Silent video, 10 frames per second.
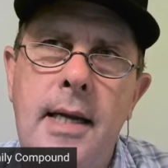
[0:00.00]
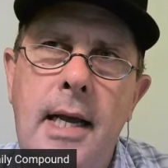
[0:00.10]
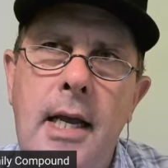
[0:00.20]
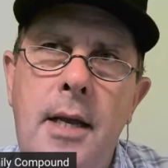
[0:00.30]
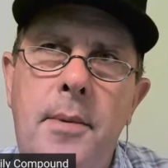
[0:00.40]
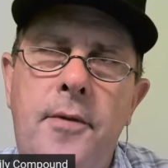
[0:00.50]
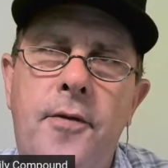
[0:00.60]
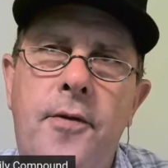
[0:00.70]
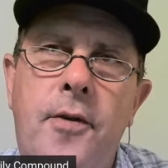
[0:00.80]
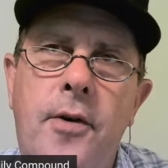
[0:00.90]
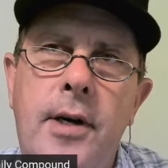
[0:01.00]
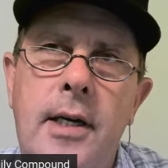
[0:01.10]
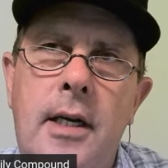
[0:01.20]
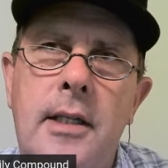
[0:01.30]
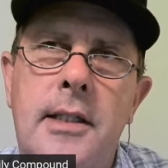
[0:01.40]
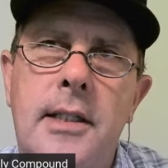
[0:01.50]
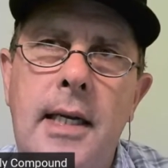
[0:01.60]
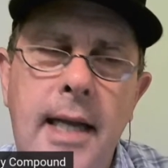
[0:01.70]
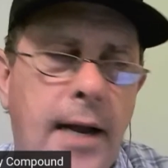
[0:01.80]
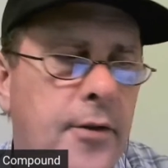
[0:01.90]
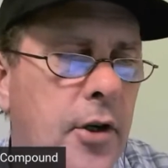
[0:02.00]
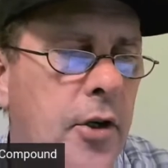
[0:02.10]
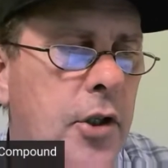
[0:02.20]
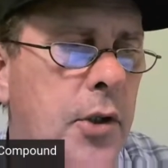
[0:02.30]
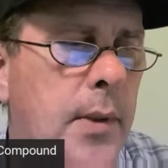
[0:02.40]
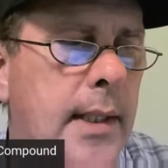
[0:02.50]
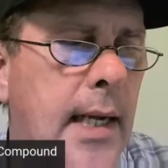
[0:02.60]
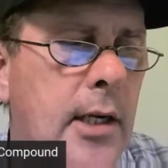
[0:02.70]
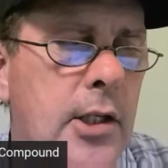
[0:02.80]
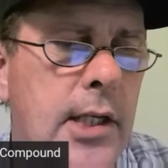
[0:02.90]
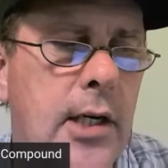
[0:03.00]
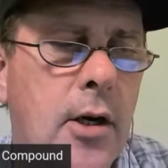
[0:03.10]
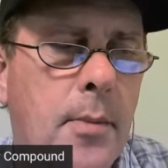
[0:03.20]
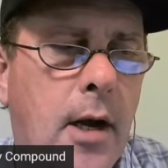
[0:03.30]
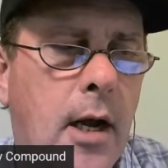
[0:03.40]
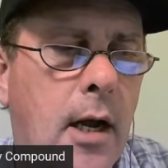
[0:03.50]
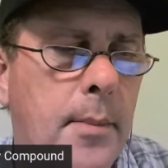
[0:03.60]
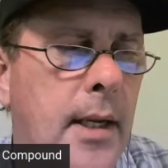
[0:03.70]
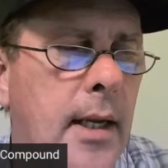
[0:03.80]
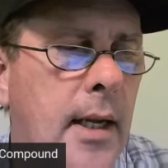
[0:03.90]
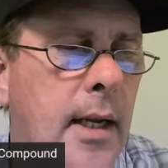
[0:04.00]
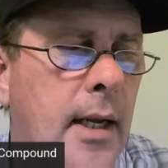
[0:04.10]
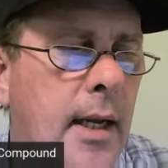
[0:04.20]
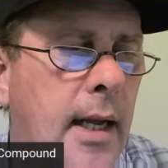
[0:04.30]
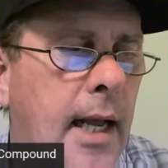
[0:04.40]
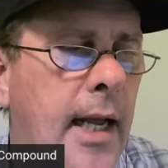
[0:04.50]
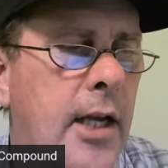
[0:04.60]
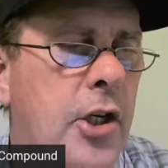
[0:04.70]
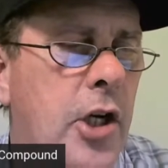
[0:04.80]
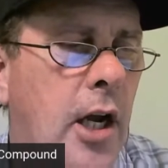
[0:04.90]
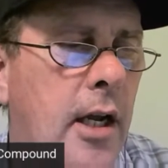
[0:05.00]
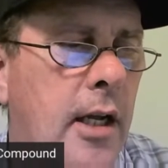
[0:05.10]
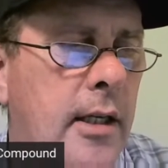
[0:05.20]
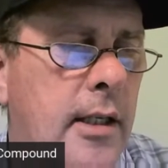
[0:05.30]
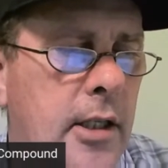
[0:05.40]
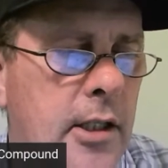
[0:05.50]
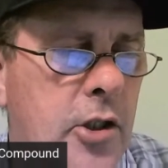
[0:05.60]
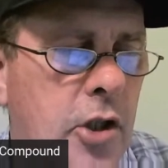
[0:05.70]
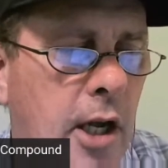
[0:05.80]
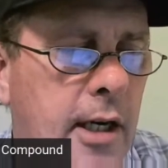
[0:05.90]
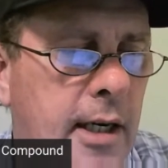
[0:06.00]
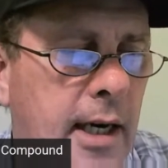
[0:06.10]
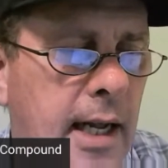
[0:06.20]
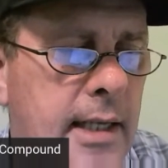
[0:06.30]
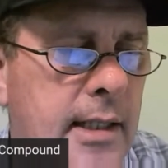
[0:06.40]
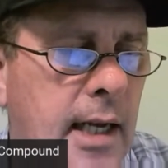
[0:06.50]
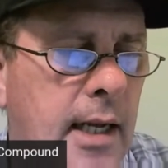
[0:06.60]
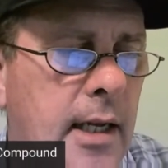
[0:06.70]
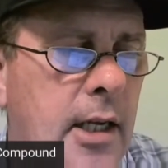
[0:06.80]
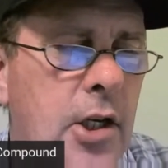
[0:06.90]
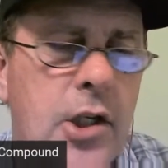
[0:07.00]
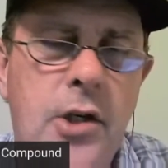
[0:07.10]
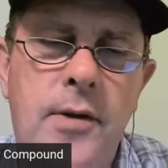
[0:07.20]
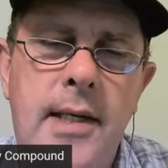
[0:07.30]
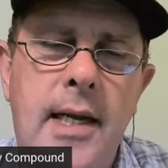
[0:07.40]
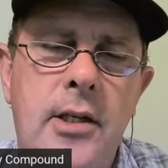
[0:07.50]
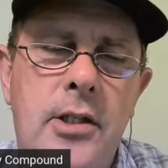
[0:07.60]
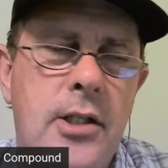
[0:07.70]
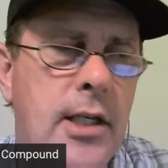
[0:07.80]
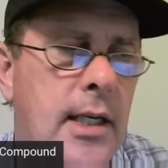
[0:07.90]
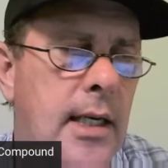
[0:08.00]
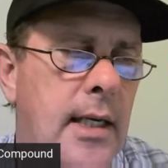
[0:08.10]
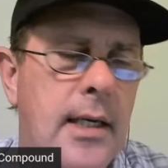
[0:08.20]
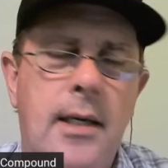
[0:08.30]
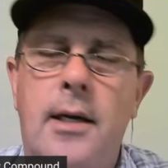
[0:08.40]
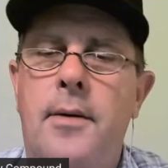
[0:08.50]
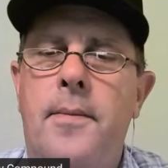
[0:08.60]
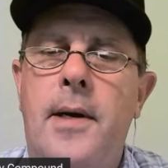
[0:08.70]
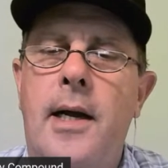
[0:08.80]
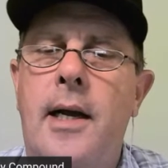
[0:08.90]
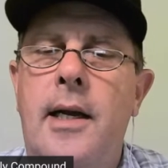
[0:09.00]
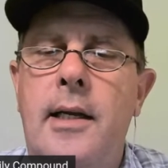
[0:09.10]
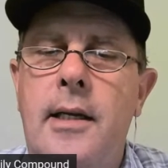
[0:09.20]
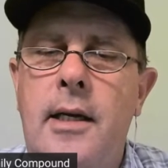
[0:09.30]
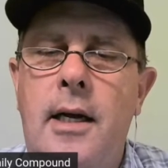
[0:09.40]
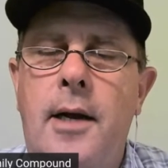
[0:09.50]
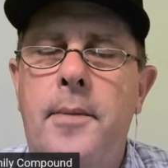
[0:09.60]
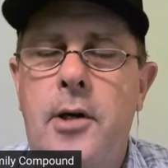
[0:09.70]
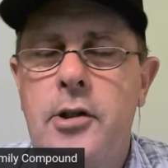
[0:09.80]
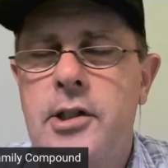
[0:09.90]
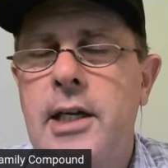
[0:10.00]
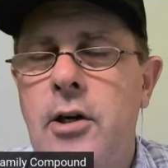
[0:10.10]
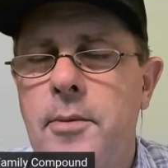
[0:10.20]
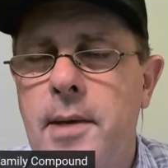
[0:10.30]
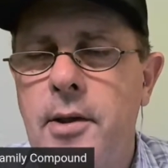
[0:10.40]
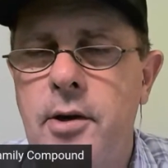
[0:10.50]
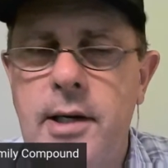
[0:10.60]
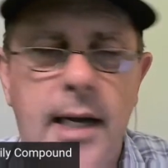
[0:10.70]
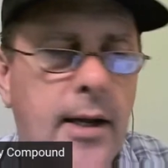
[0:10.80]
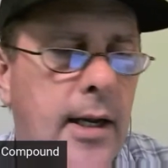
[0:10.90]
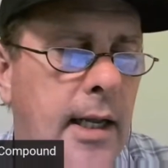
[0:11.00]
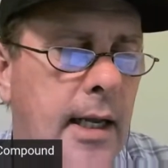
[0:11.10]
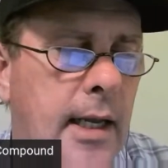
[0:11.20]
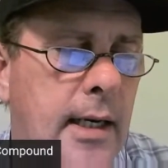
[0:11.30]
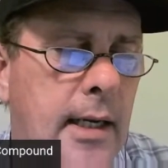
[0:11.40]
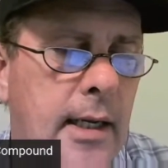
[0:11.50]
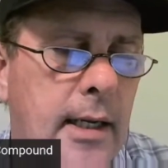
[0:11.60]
day before Sunday afternoon. She went down to see her mom. Hey, Sean, it's Sean in Alaska. She went down to see her mother down in